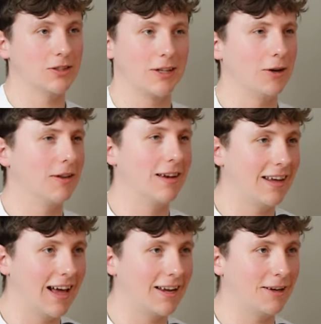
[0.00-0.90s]
I don't know the
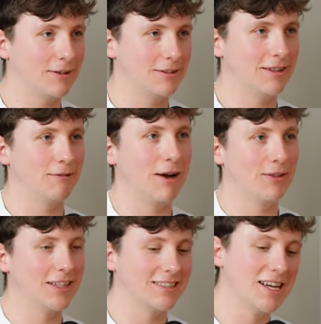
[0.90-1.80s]
legalities
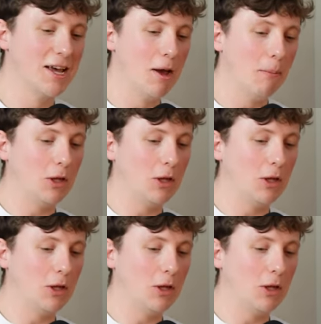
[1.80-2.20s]
around this. Yeah.